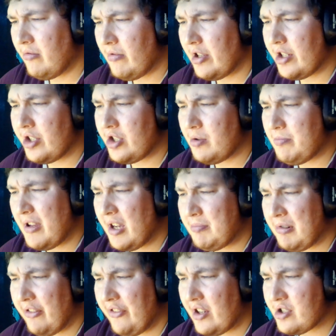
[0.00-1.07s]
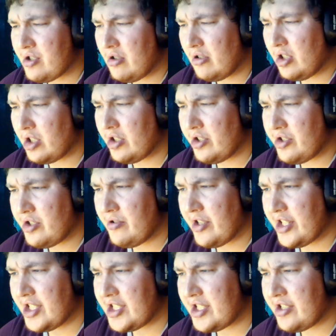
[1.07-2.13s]
wanted to be a professional
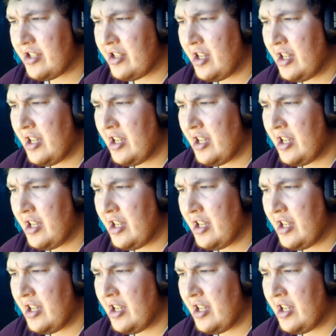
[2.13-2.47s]
cartoonist